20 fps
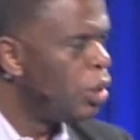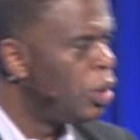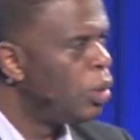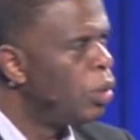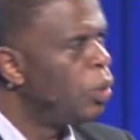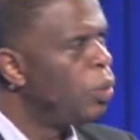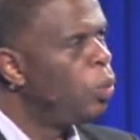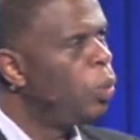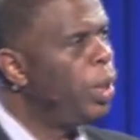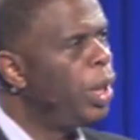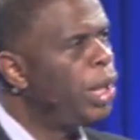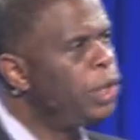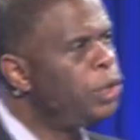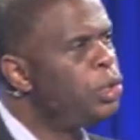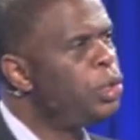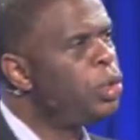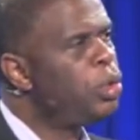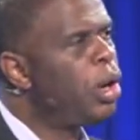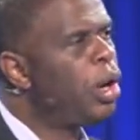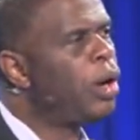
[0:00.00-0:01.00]
When
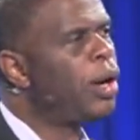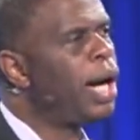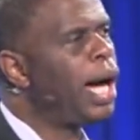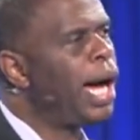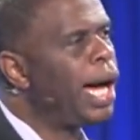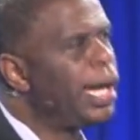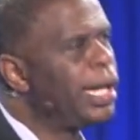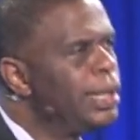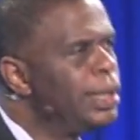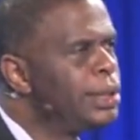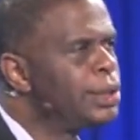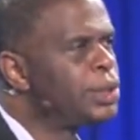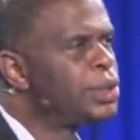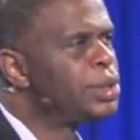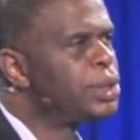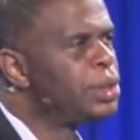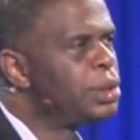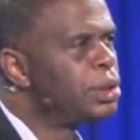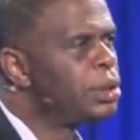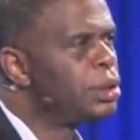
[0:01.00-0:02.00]
you are honest,